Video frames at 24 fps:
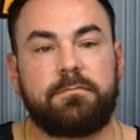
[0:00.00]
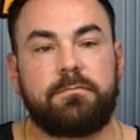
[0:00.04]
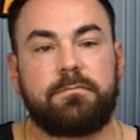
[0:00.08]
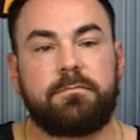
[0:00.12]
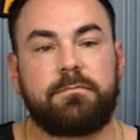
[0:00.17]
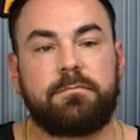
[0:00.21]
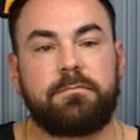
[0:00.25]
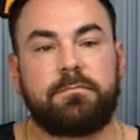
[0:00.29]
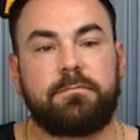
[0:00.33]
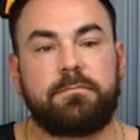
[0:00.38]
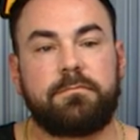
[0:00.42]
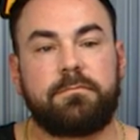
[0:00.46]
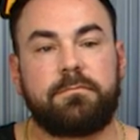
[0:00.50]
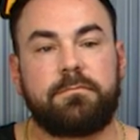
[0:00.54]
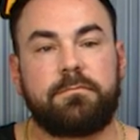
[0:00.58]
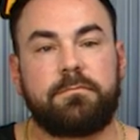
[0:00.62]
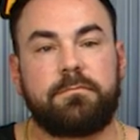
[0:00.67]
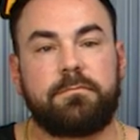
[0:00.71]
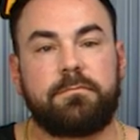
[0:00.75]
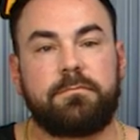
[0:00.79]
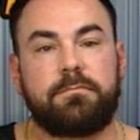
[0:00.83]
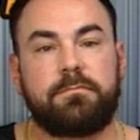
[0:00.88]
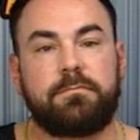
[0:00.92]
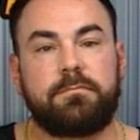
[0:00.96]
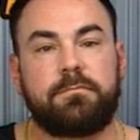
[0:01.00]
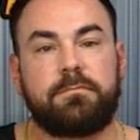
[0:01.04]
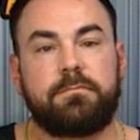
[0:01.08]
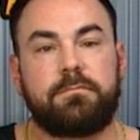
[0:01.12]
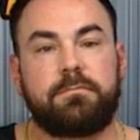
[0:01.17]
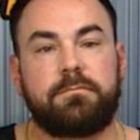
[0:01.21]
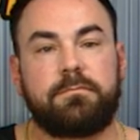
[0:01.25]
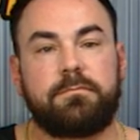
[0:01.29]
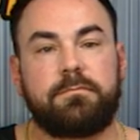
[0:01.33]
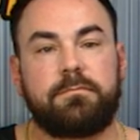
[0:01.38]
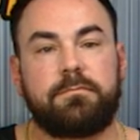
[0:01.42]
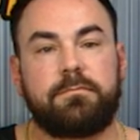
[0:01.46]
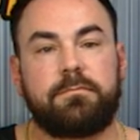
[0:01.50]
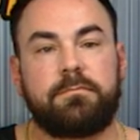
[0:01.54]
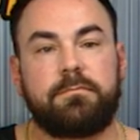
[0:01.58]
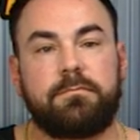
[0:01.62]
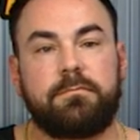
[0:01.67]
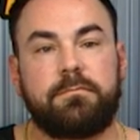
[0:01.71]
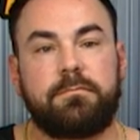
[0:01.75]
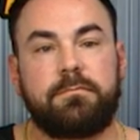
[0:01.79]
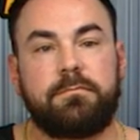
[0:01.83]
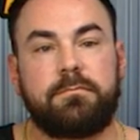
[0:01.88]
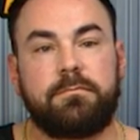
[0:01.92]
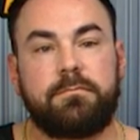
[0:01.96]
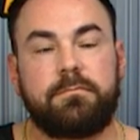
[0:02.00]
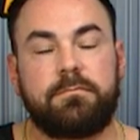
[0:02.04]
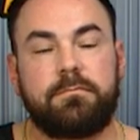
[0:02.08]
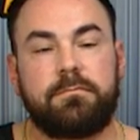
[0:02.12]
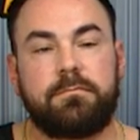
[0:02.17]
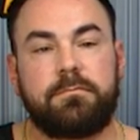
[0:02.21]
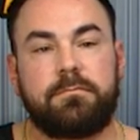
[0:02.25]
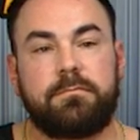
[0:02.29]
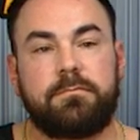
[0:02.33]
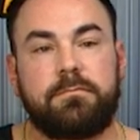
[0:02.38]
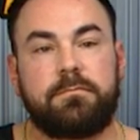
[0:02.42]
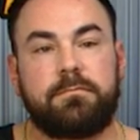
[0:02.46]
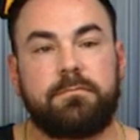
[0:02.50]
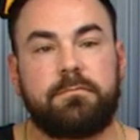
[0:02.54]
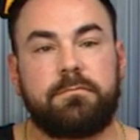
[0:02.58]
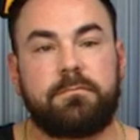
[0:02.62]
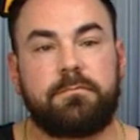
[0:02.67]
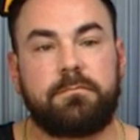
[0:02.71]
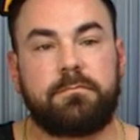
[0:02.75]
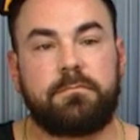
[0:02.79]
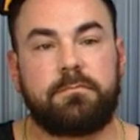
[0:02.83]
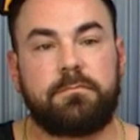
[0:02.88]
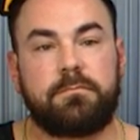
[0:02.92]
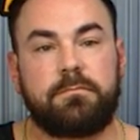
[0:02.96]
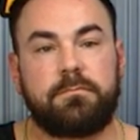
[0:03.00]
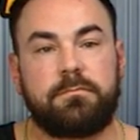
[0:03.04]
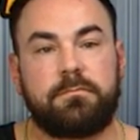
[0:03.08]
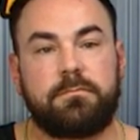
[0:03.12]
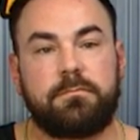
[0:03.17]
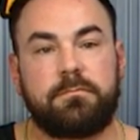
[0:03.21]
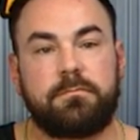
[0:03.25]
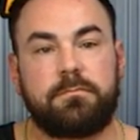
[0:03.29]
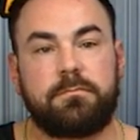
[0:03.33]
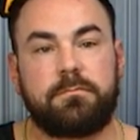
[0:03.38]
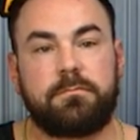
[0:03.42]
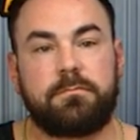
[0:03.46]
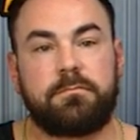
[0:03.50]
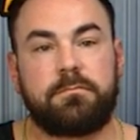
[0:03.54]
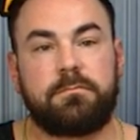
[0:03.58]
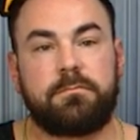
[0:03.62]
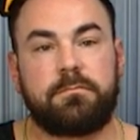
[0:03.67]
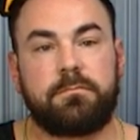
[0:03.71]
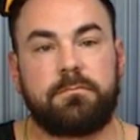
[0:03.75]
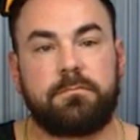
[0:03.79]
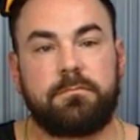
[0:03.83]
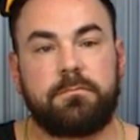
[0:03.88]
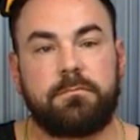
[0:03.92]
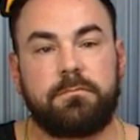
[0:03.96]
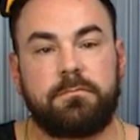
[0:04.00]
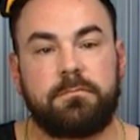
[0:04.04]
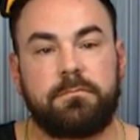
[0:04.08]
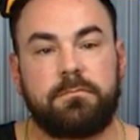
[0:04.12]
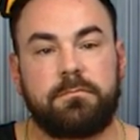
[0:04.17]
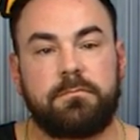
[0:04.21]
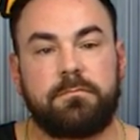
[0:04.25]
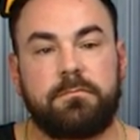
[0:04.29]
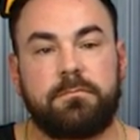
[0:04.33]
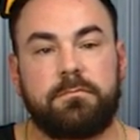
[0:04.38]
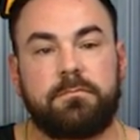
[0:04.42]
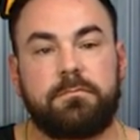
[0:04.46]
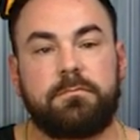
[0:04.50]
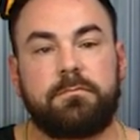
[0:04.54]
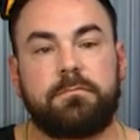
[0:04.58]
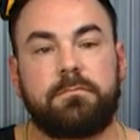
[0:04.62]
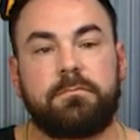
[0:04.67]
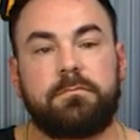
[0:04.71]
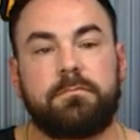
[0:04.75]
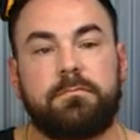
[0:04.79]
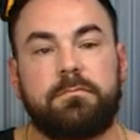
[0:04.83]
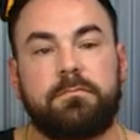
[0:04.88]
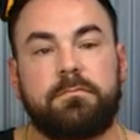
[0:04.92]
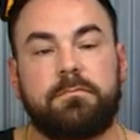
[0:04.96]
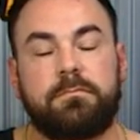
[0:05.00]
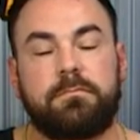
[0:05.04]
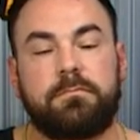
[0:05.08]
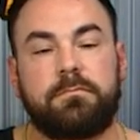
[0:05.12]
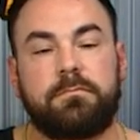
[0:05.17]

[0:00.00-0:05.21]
(silent)